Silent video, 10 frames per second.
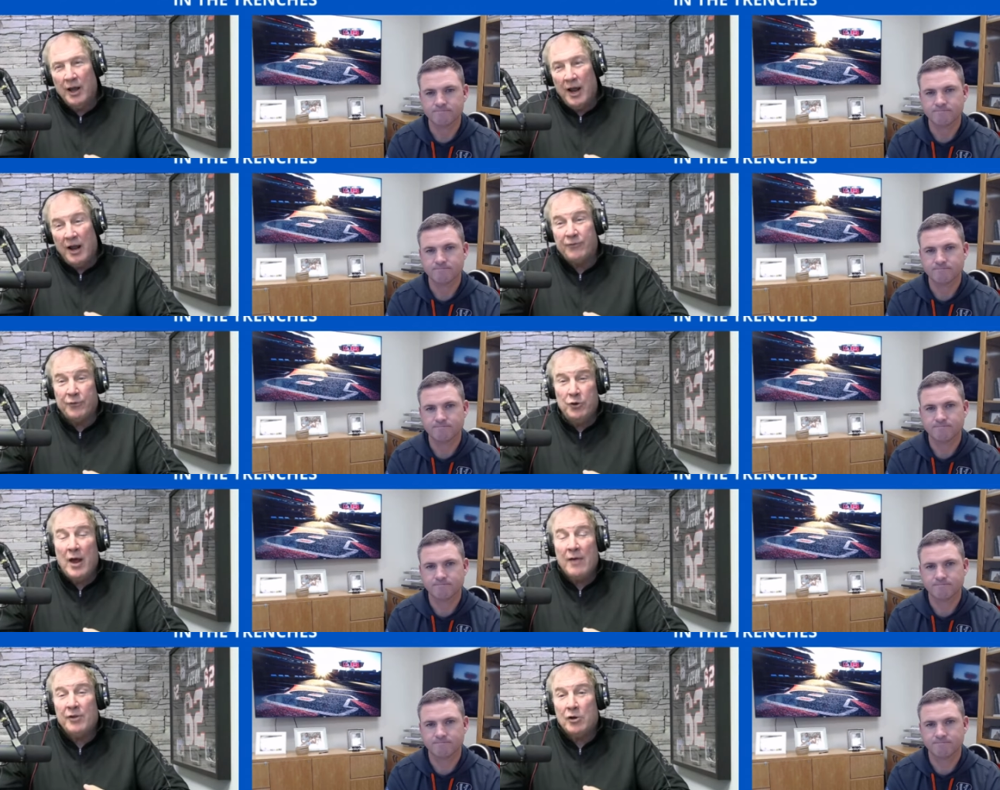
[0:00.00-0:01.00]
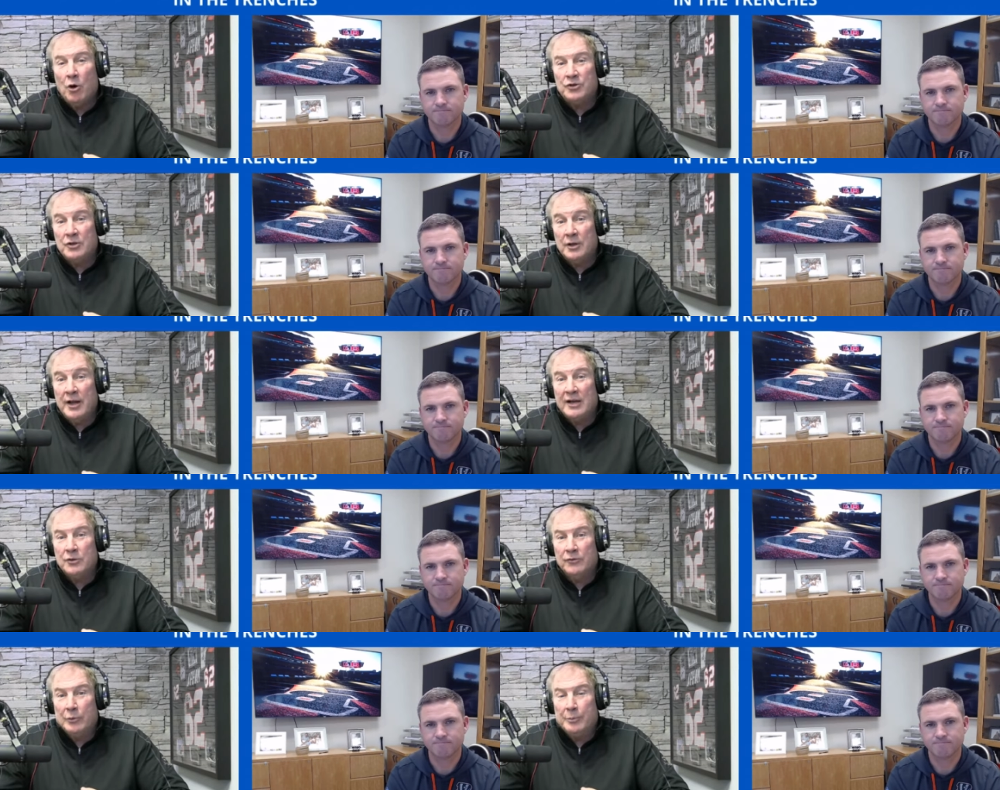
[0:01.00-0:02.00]
Speaker 1: And for you having coached in the National
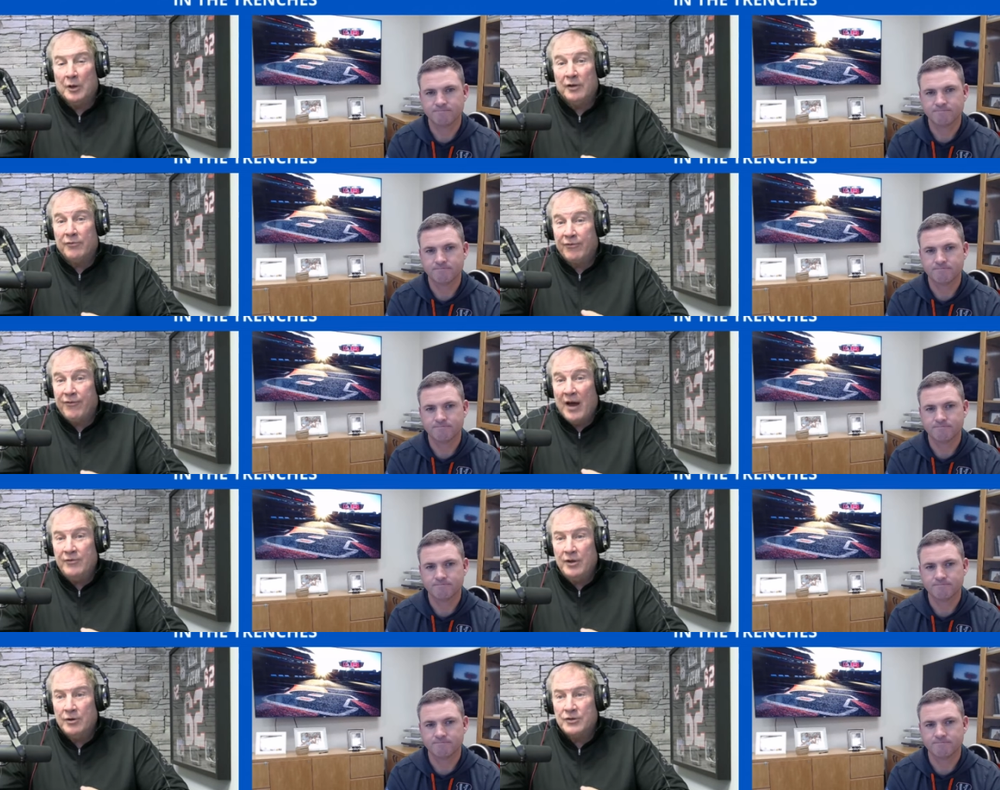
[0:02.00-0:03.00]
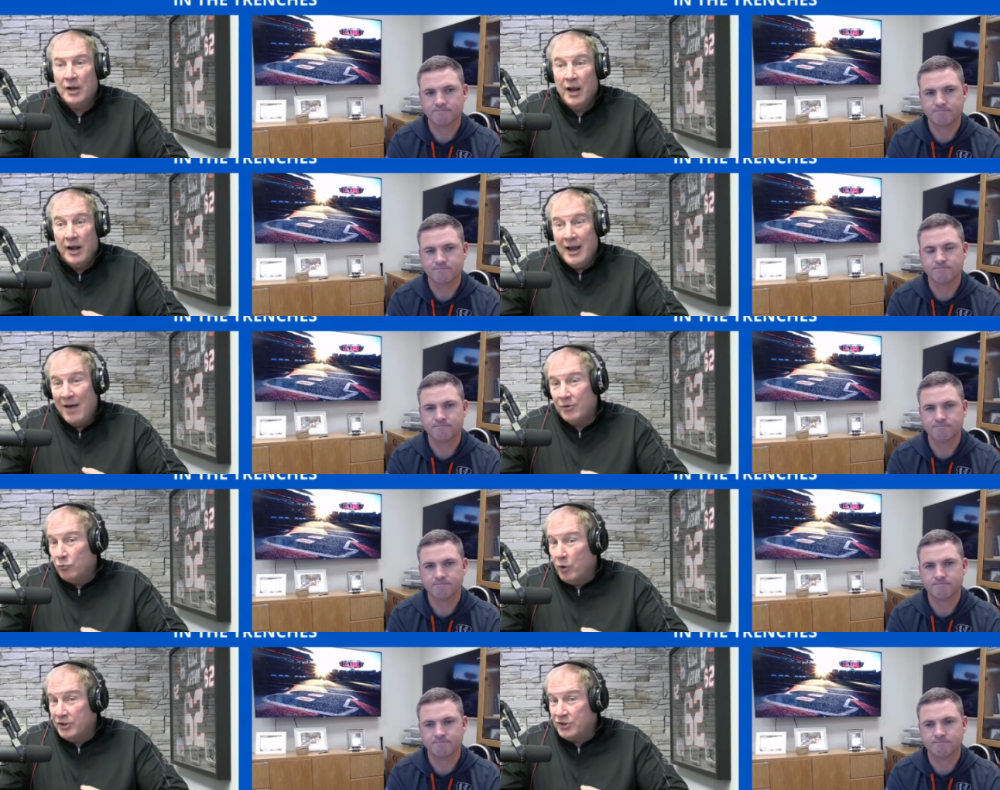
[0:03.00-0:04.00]
Football League for five years and having the
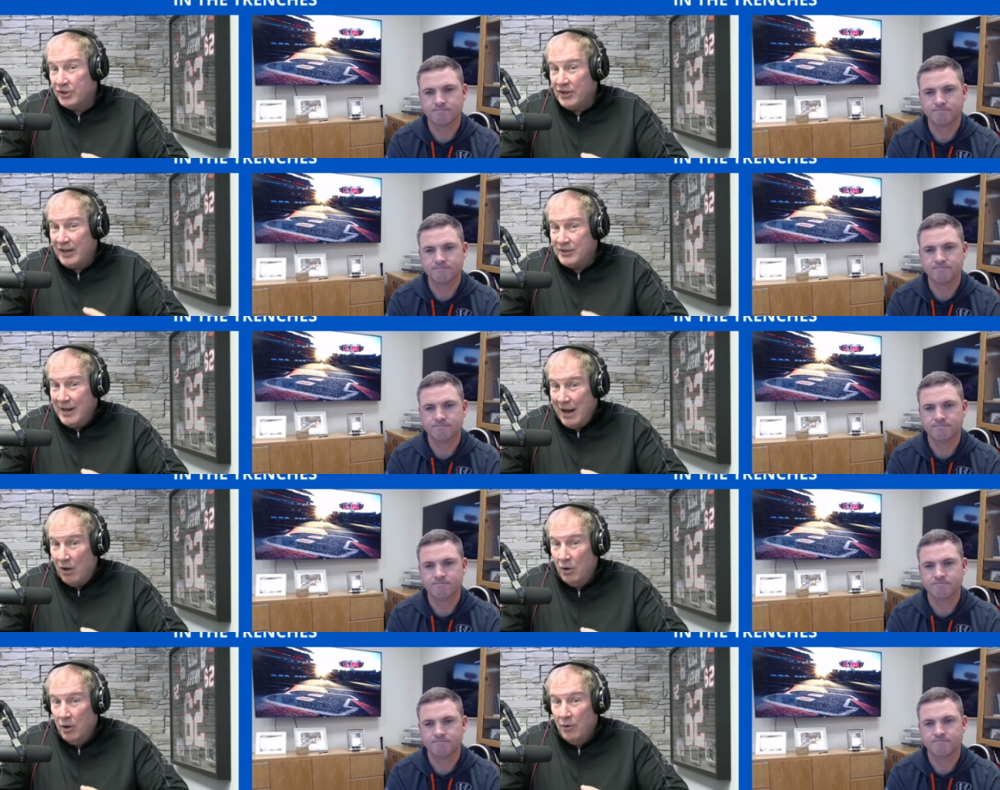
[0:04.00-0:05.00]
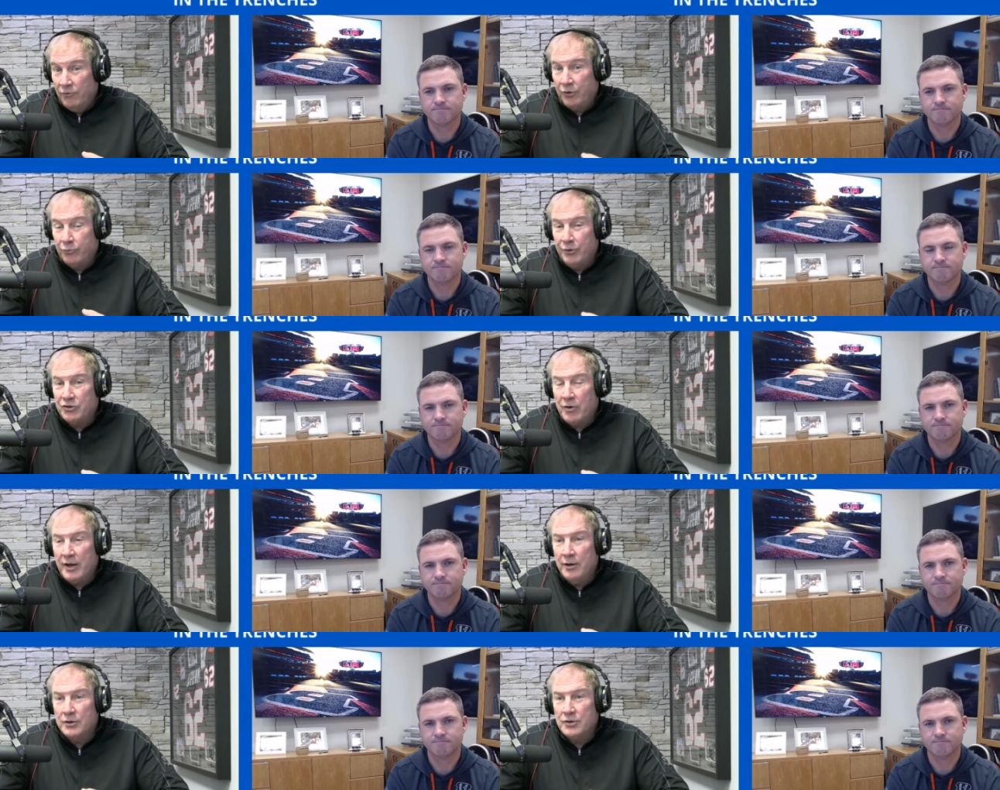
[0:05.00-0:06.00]
run of success now for three straight
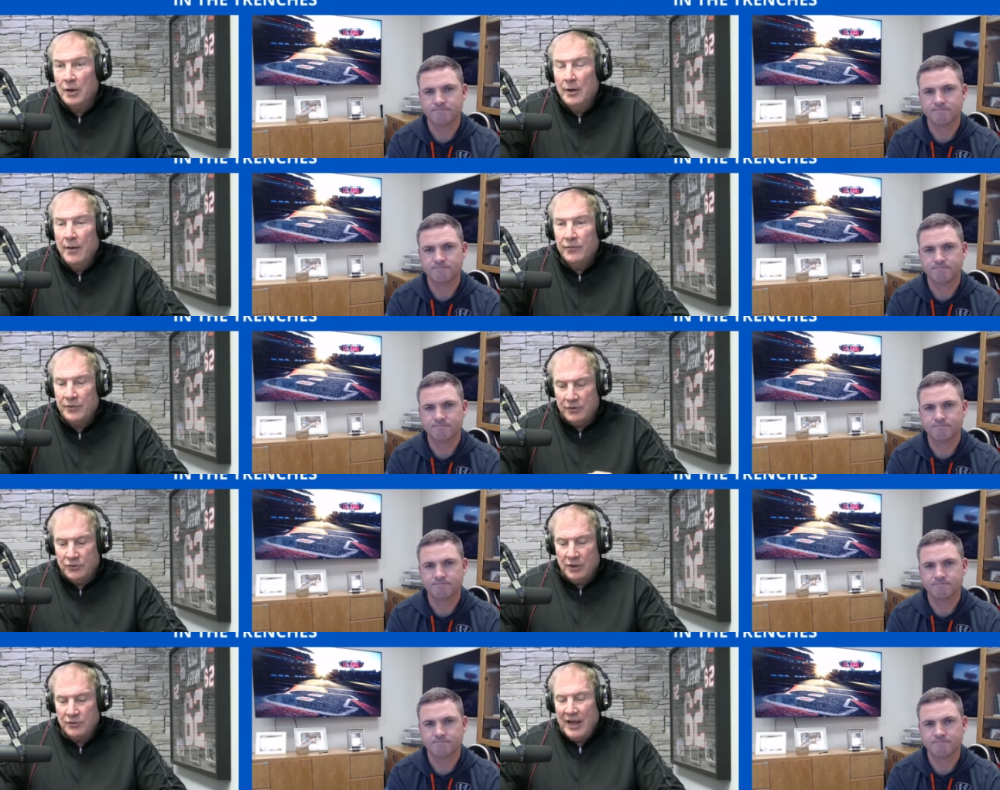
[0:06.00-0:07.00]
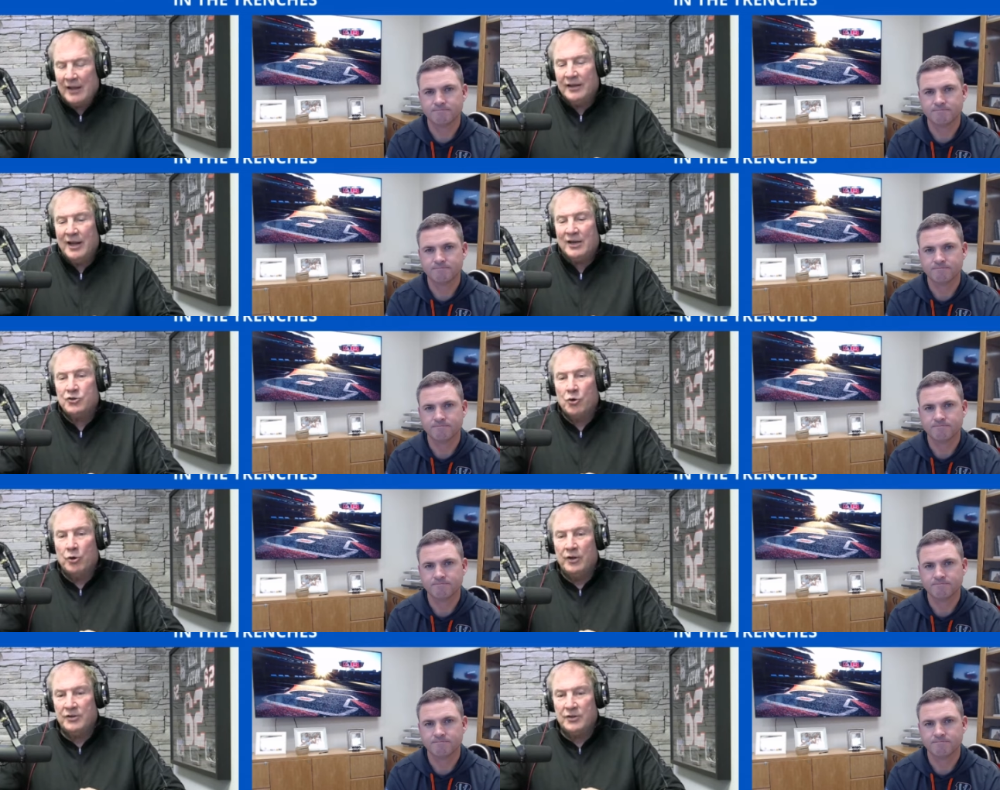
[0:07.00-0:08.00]
years, Does, does that external
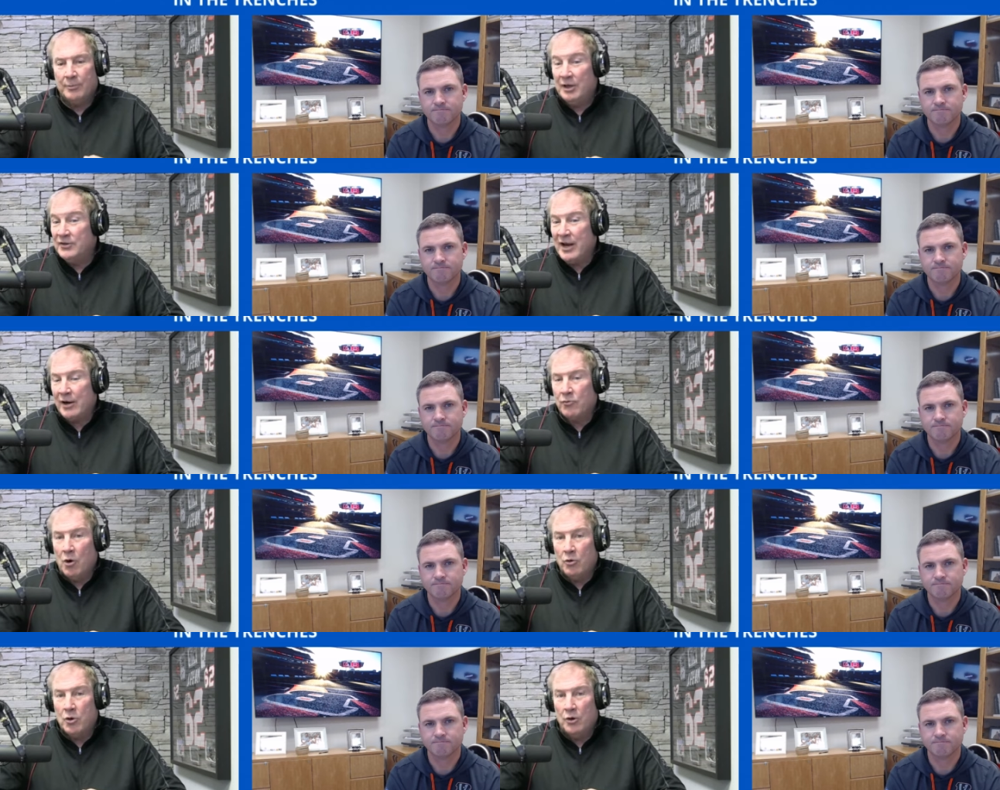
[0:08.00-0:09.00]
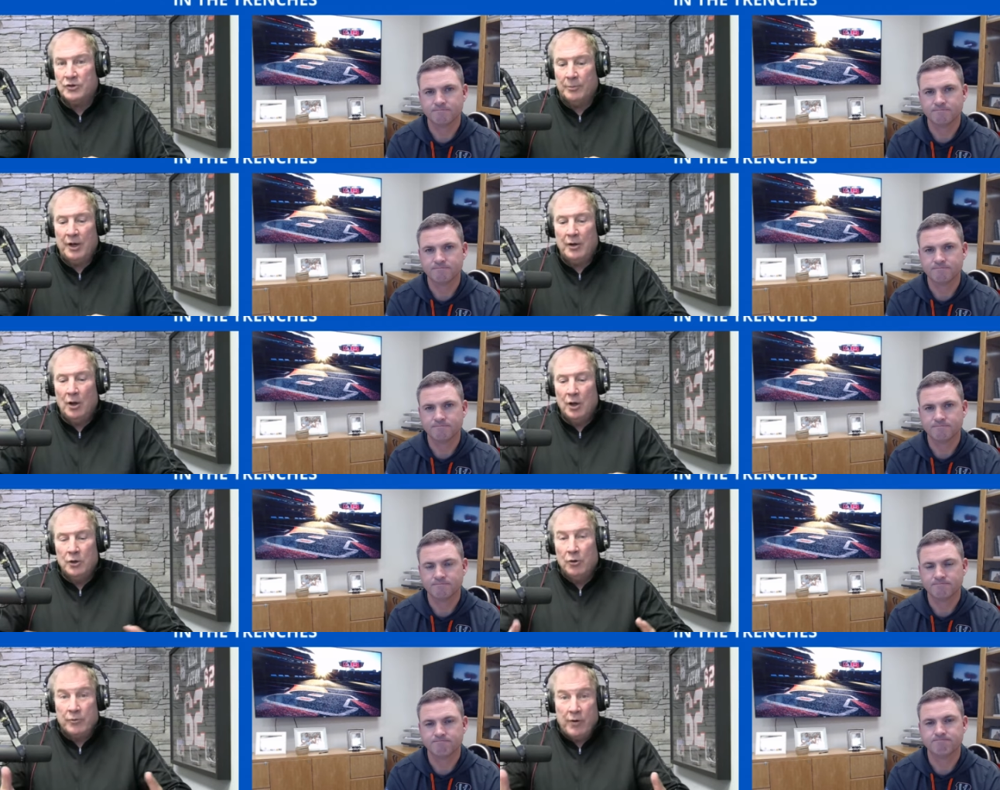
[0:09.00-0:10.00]
list, I mean, does that grow, Coach? I mean, you're
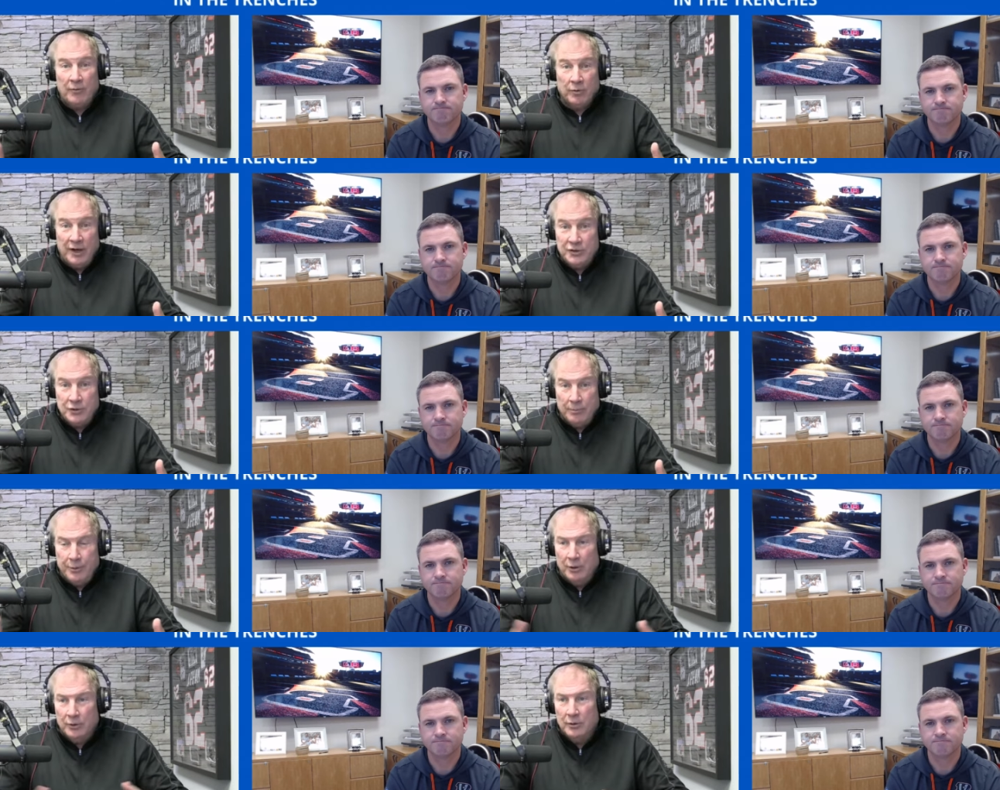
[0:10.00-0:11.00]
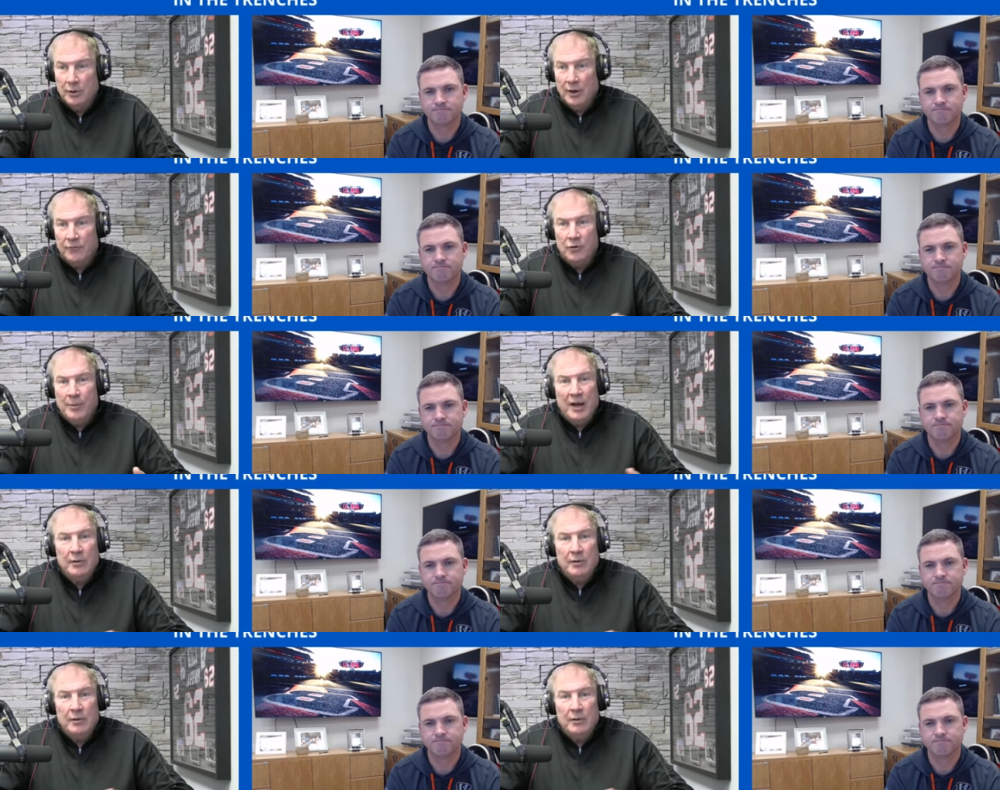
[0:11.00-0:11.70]
a great relationship builder. Have you made a,